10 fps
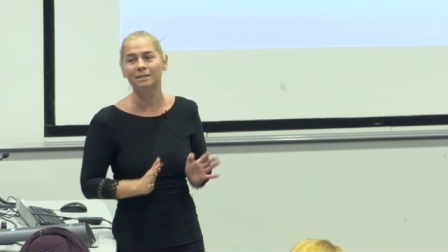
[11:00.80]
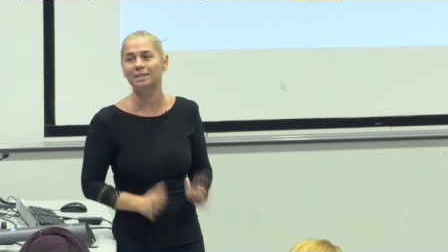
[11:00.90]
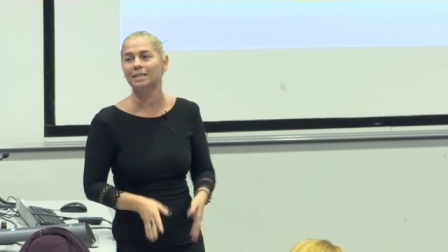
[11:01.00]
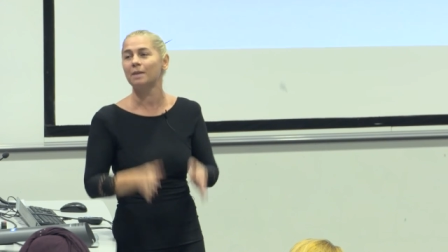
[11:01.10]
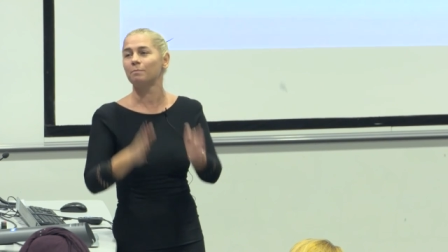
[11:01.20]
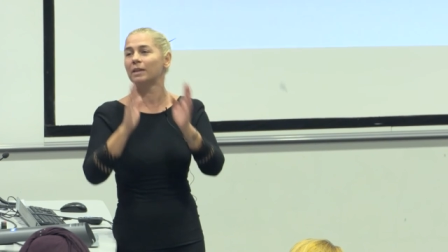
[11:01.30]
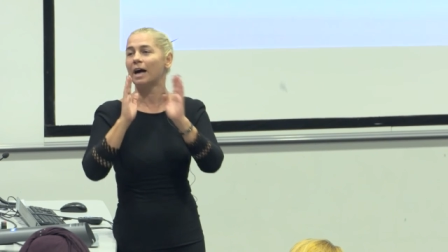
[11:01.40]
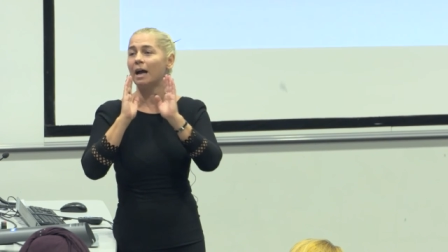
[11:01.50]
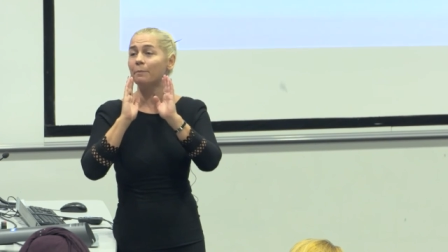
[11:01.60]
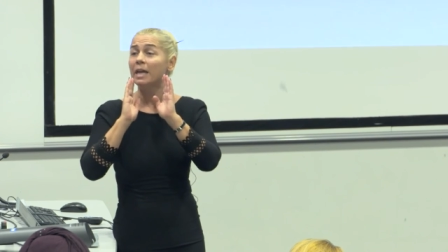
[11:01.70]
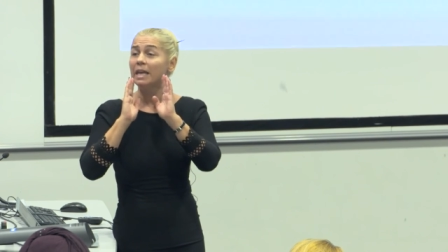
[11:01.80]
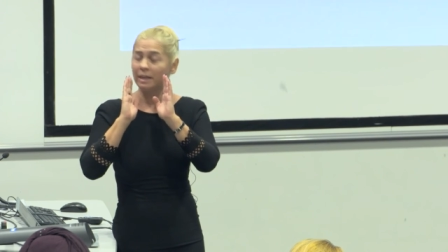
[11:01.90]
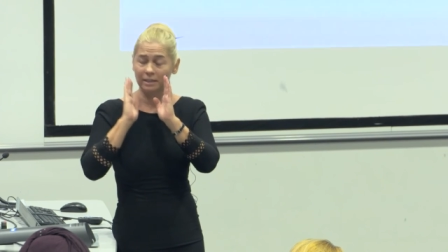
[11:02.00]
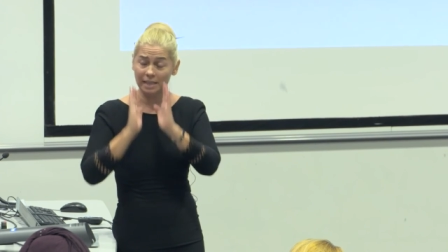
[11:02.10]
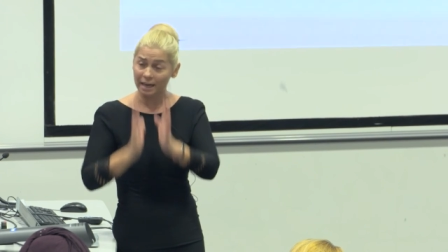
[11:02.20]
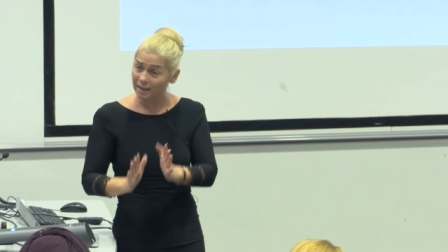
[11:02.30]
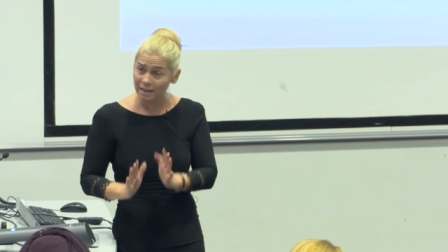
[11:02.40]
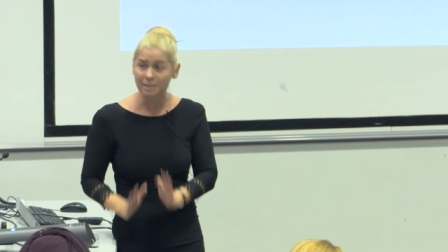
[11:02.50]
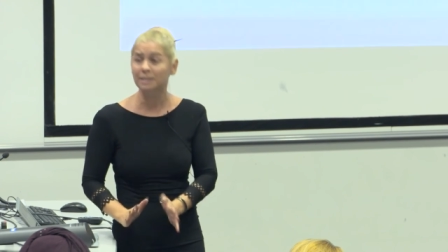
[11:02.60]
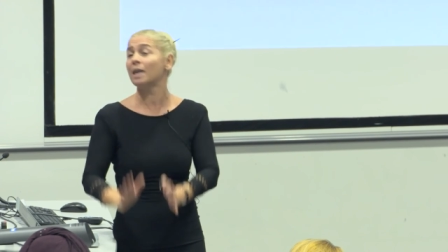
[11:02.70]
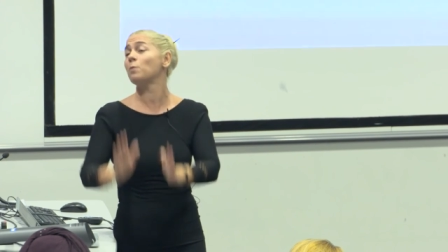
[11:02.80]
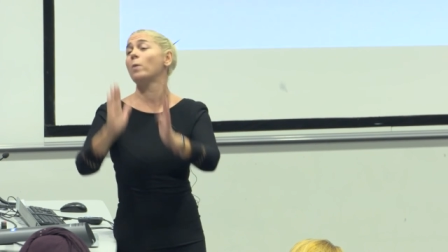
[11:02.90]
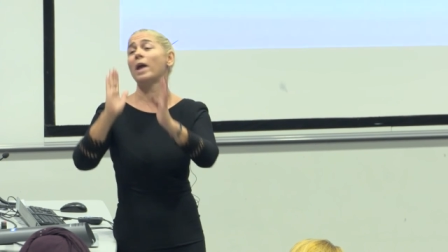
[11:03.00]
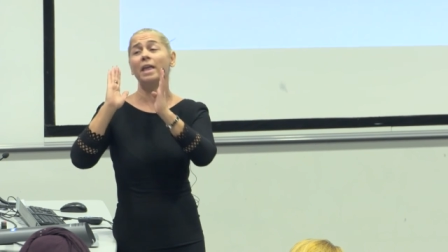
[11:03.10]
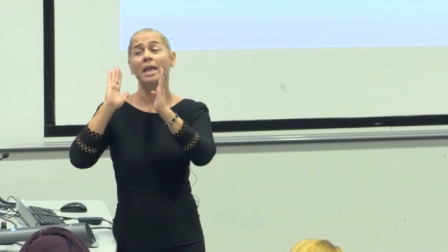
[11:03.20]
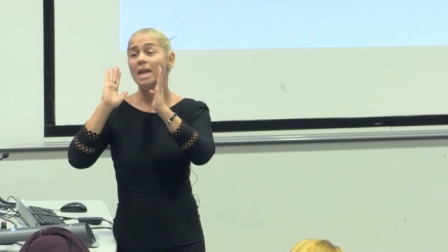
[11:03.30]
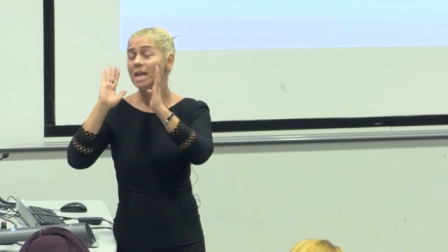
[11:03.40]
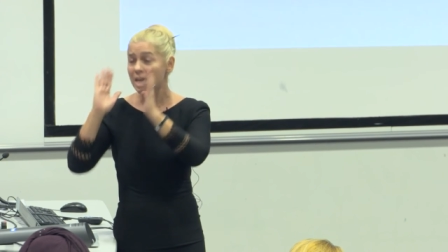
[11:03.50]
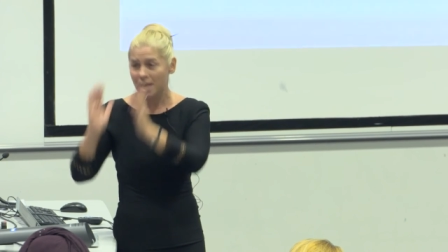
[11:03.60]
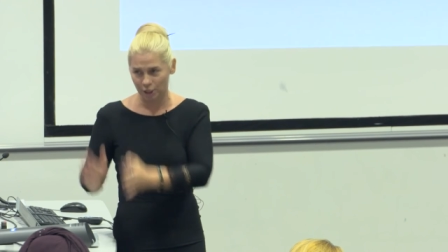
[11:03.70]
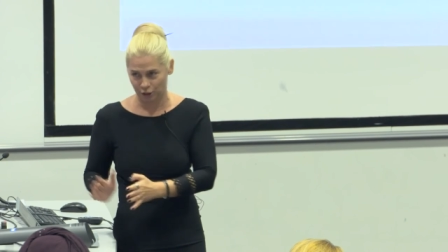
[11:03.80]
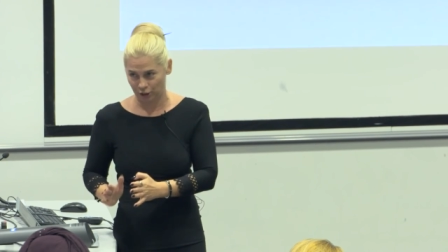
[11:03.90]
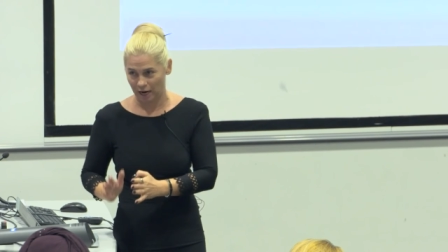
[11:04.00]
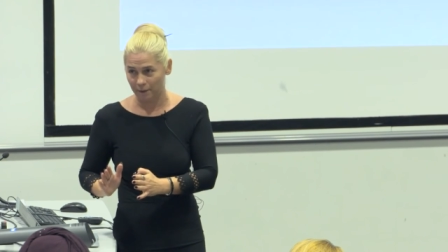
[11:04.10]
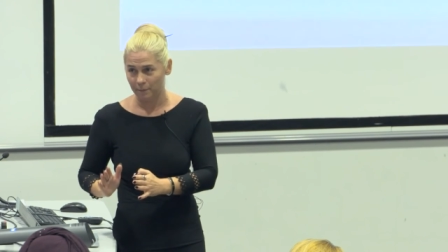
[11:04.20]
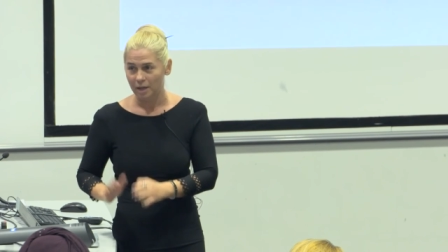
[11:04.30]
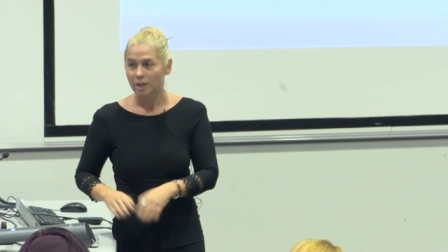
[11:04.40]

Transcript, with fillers: in the same time, exactly in the same way each time.